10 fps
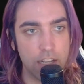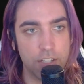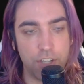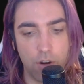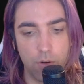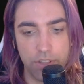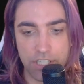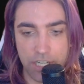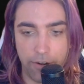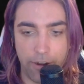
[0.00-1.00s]
So this
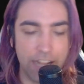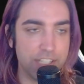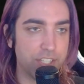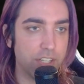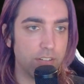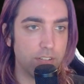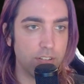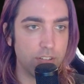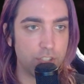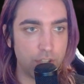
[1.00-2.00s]
scenario has
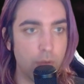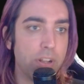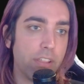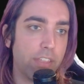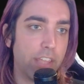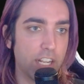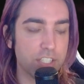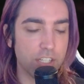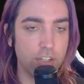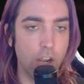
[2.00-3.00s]
so many
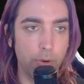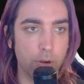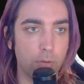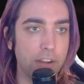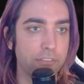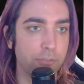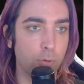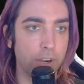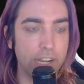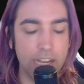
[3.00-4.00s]
things going right
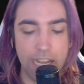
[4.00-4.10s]
for it.